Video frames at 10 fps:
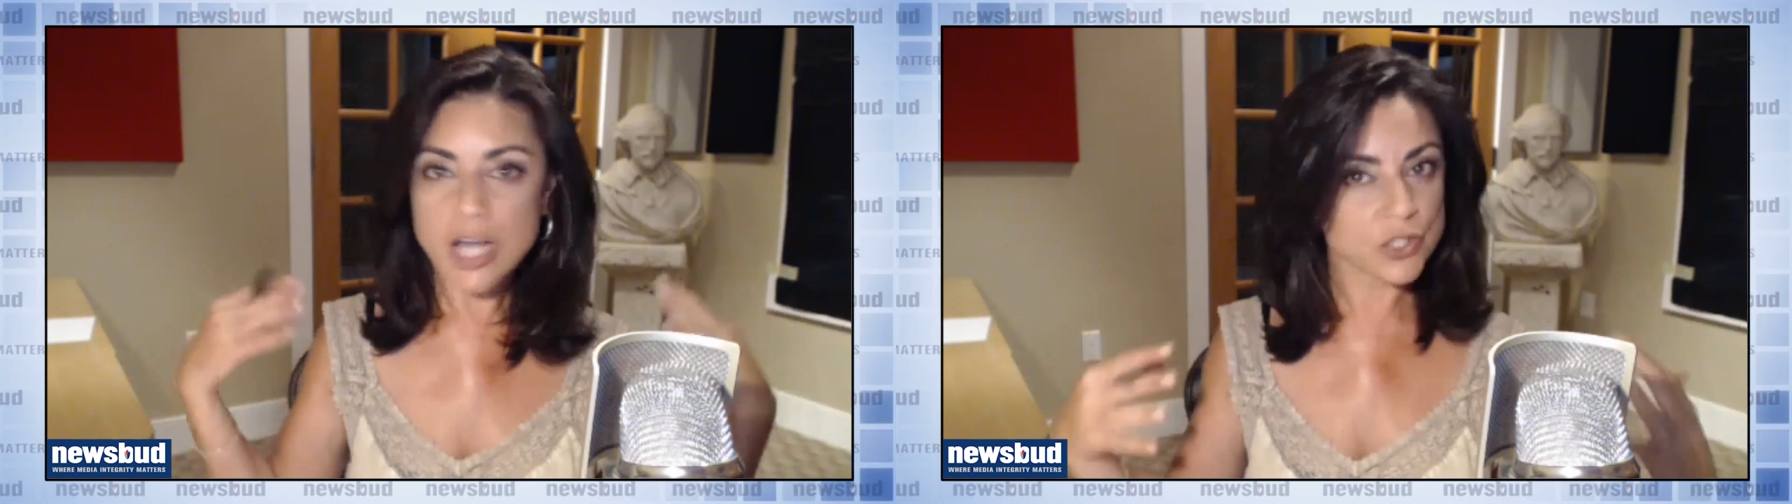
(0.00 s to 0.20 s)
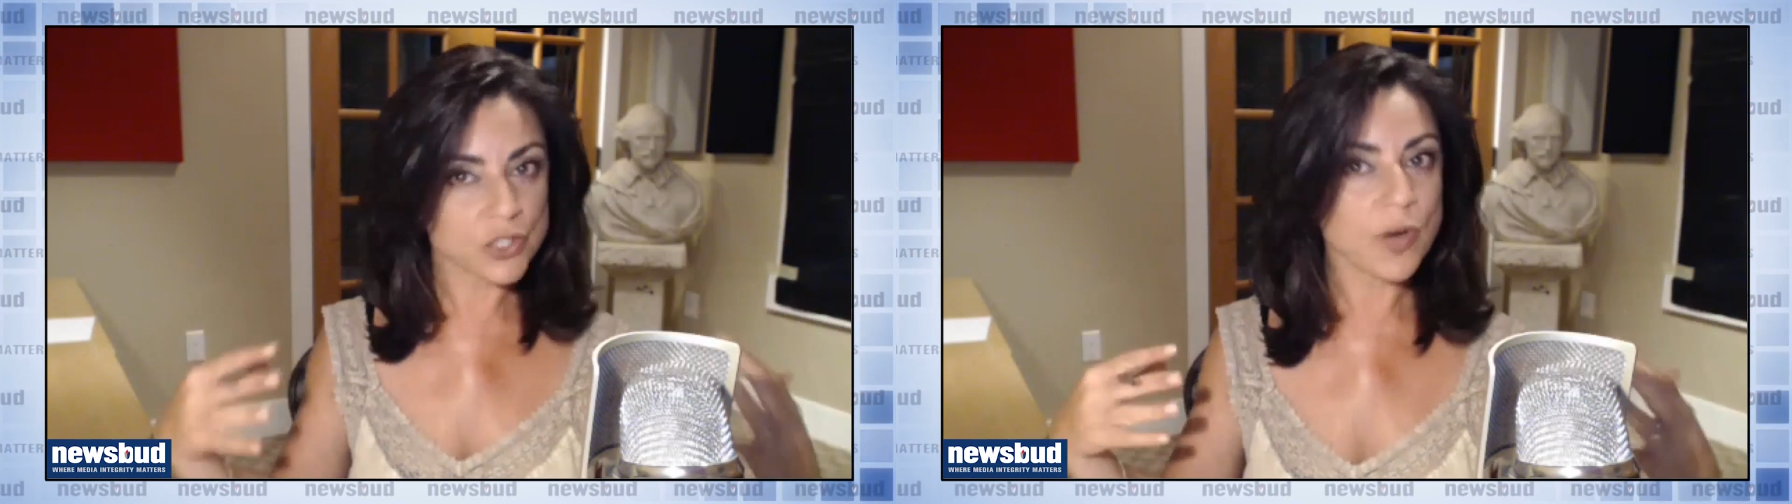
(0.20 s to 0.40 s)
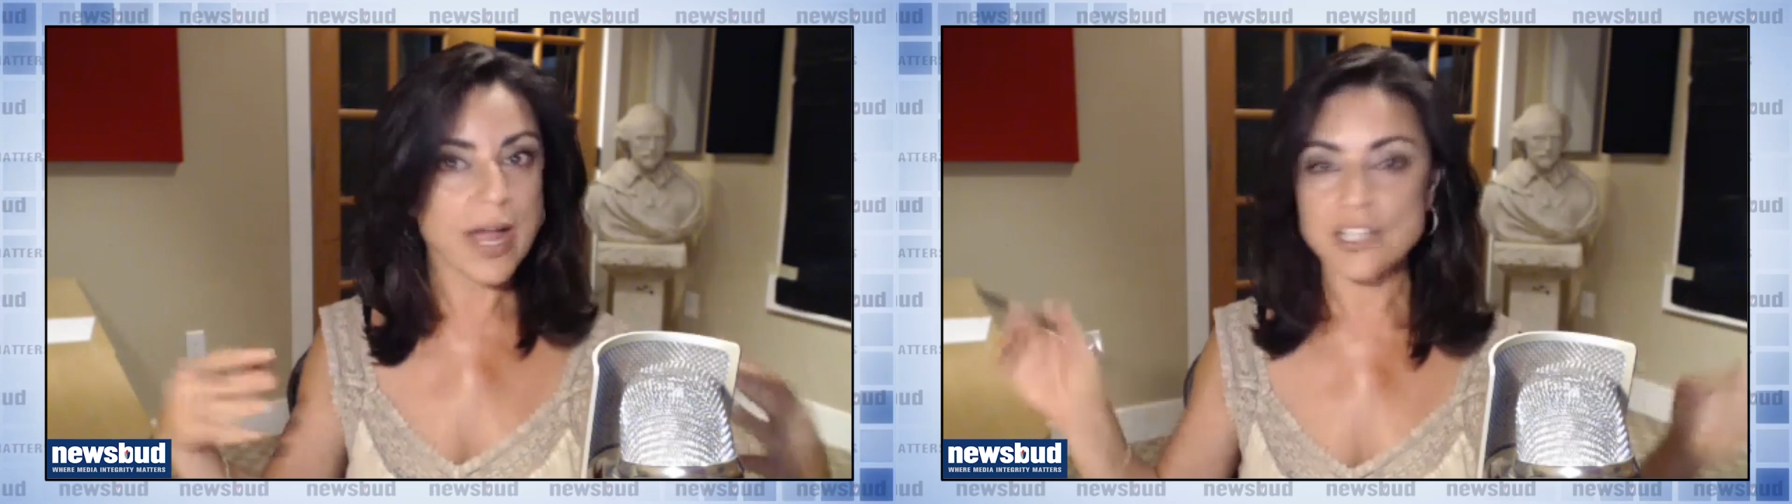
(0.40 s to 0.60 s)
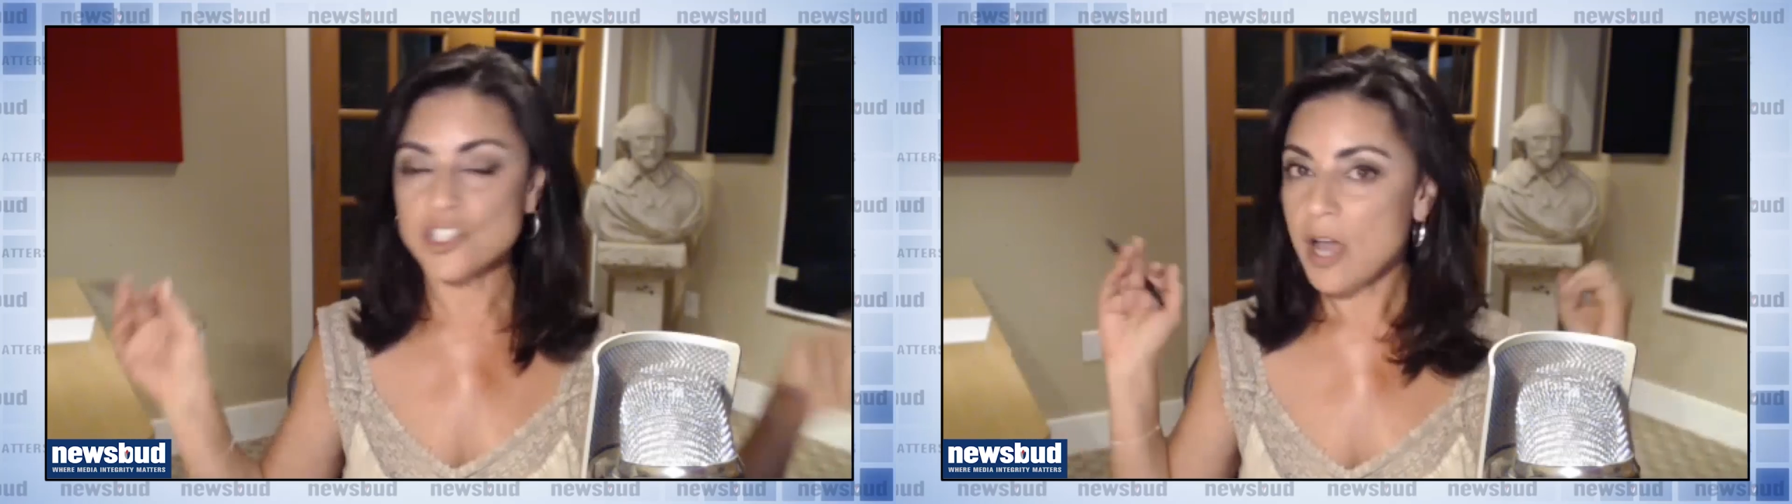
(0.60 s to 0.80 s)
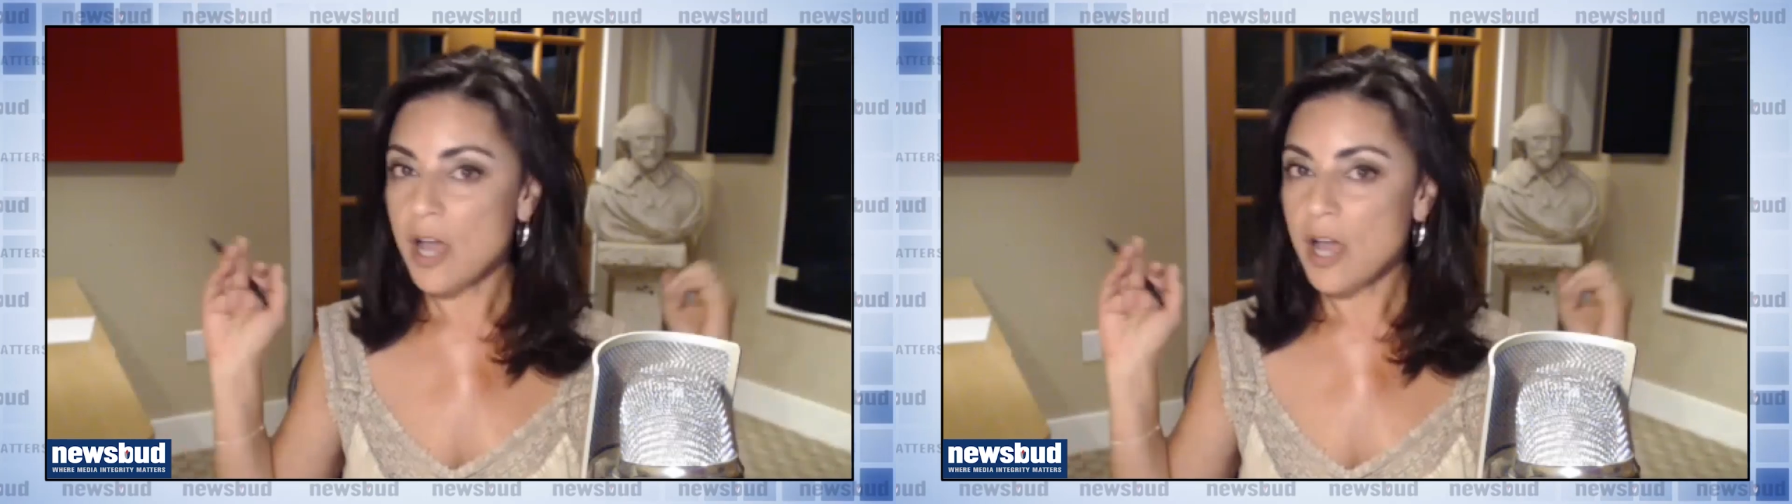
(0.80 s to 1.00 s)

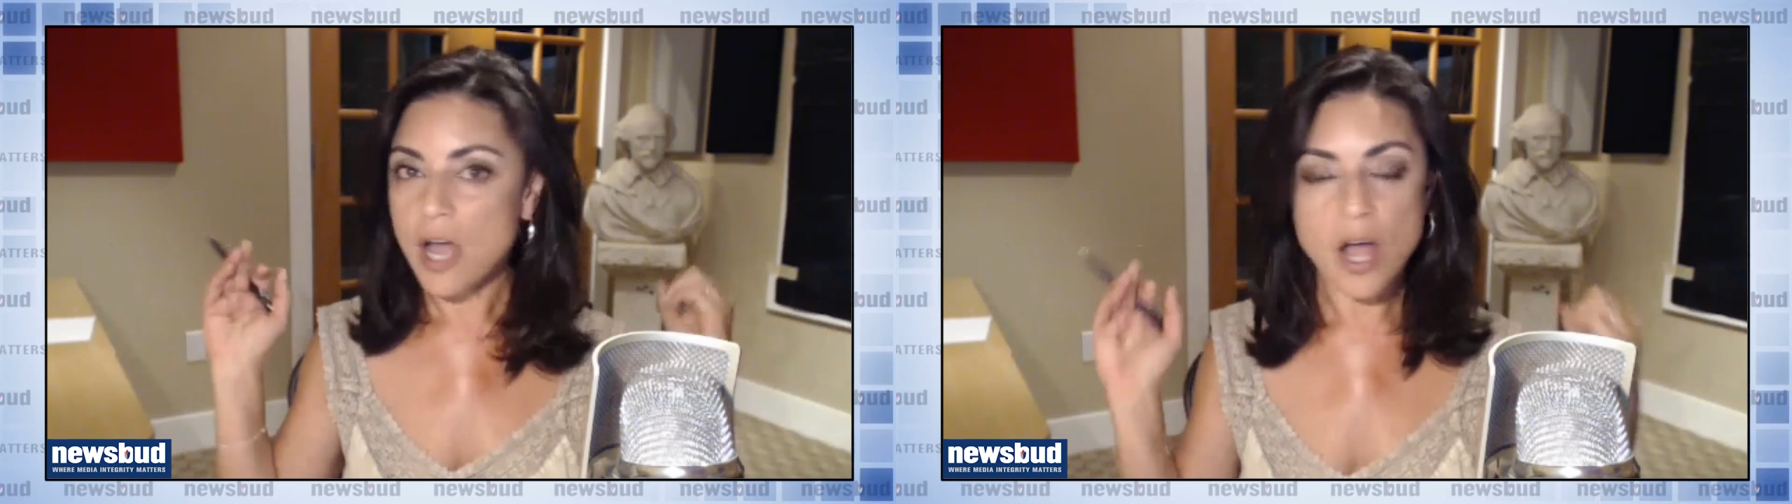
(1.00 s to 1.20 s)
unscratched,